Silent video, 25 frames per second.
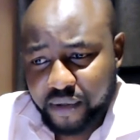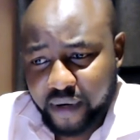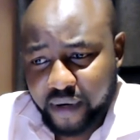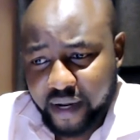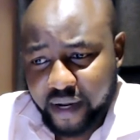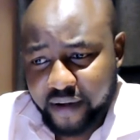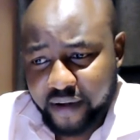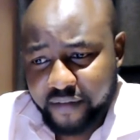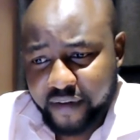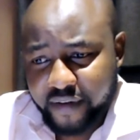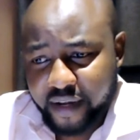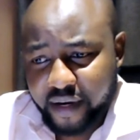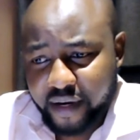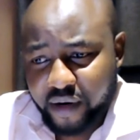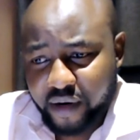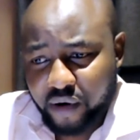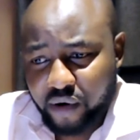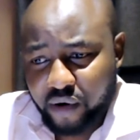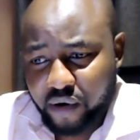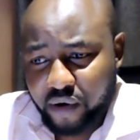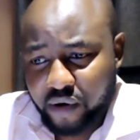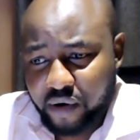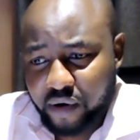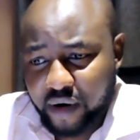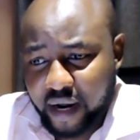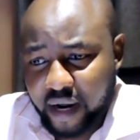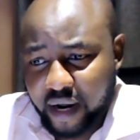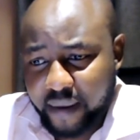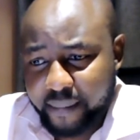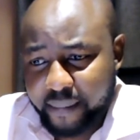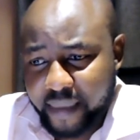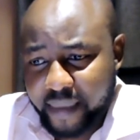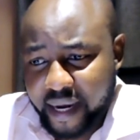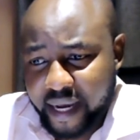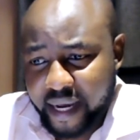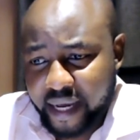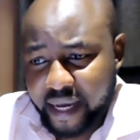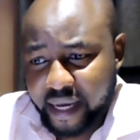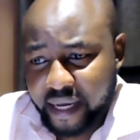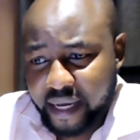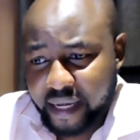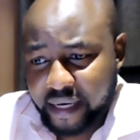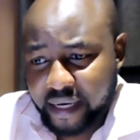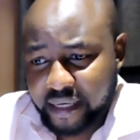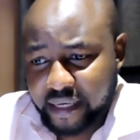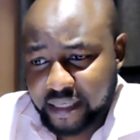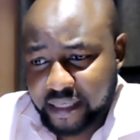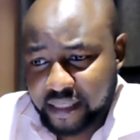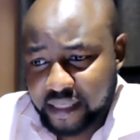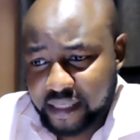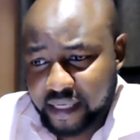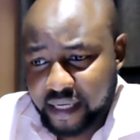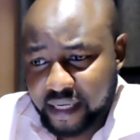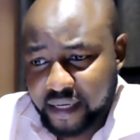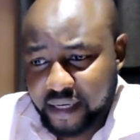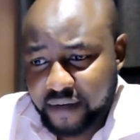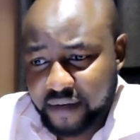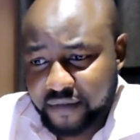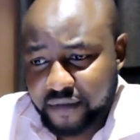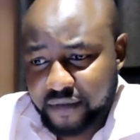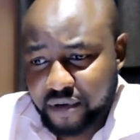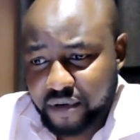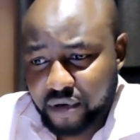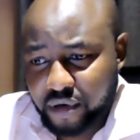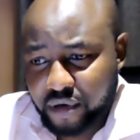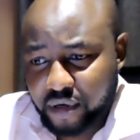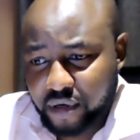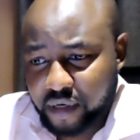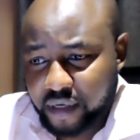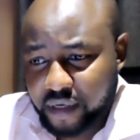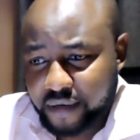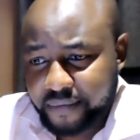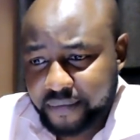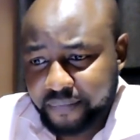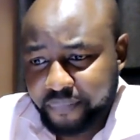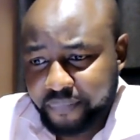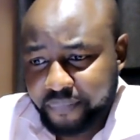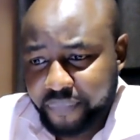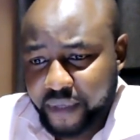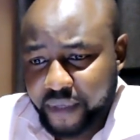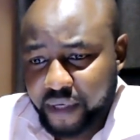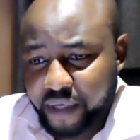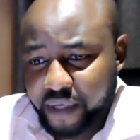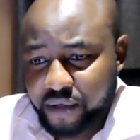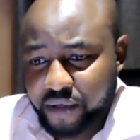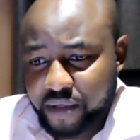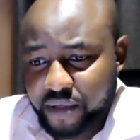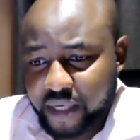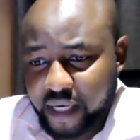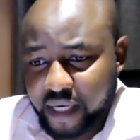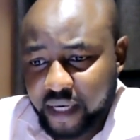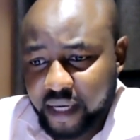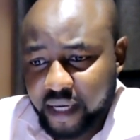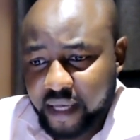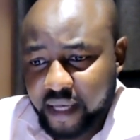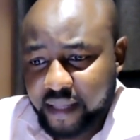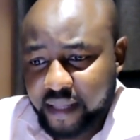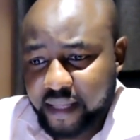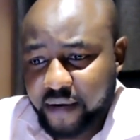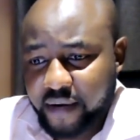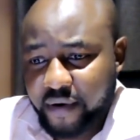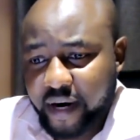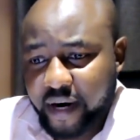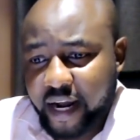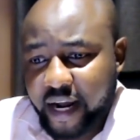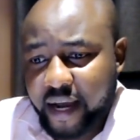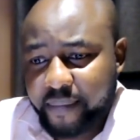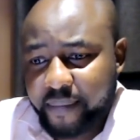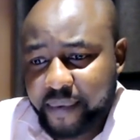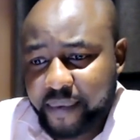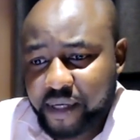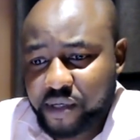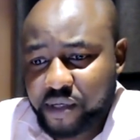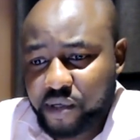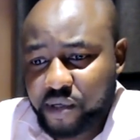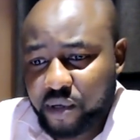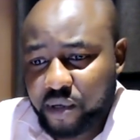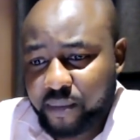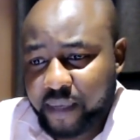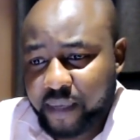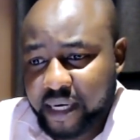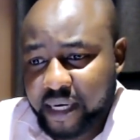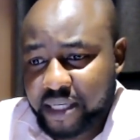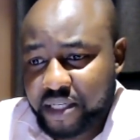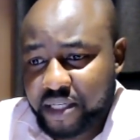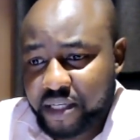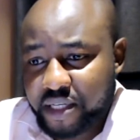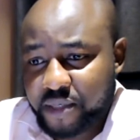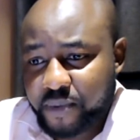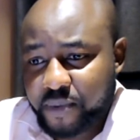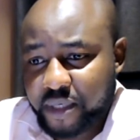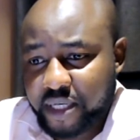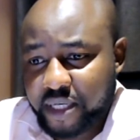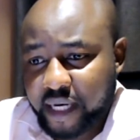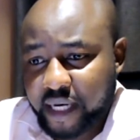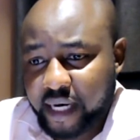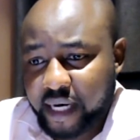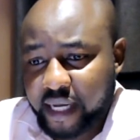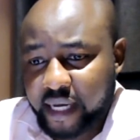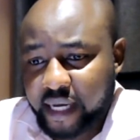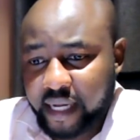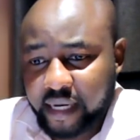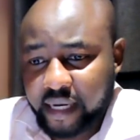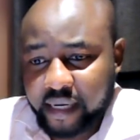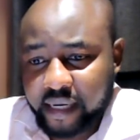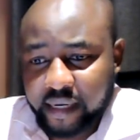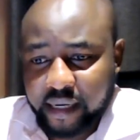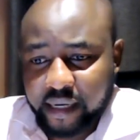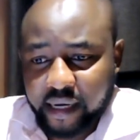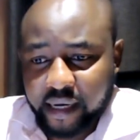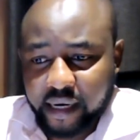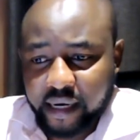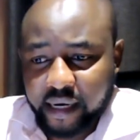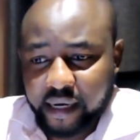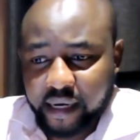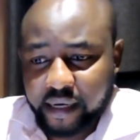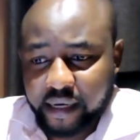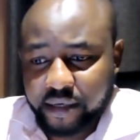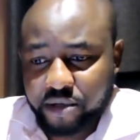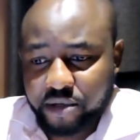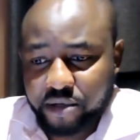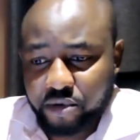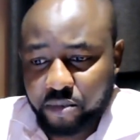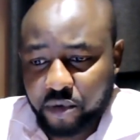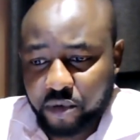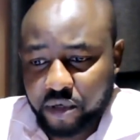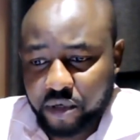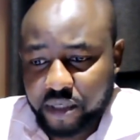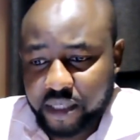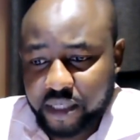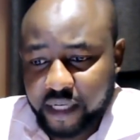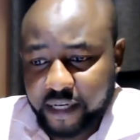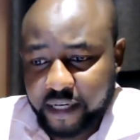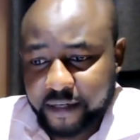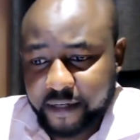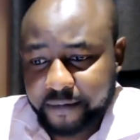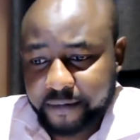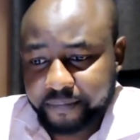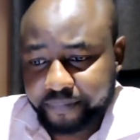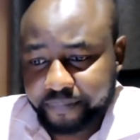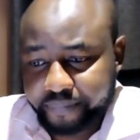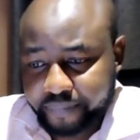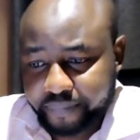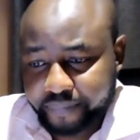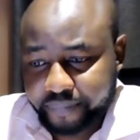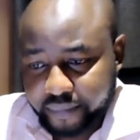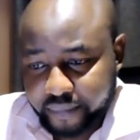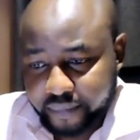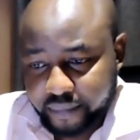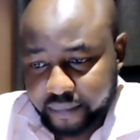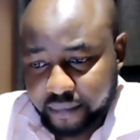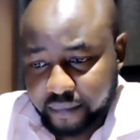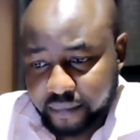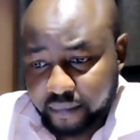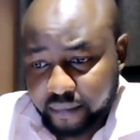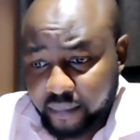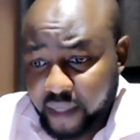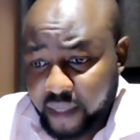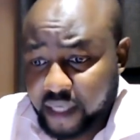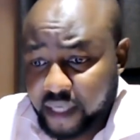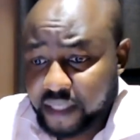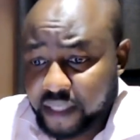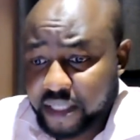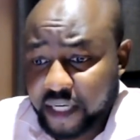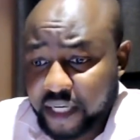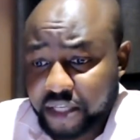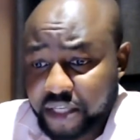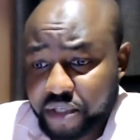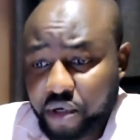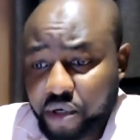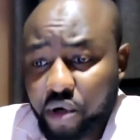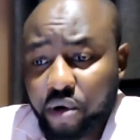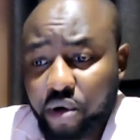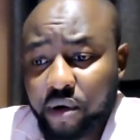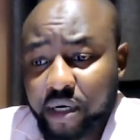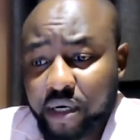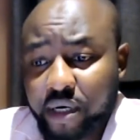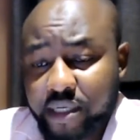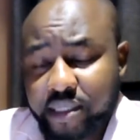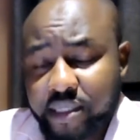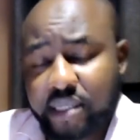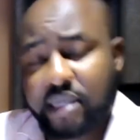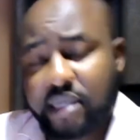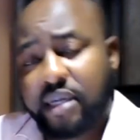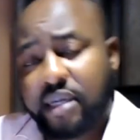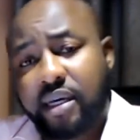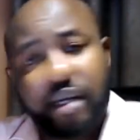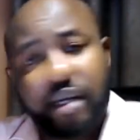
to heaven or am I deceived? Or you see, that one happens so much, especially in to most churchgoers.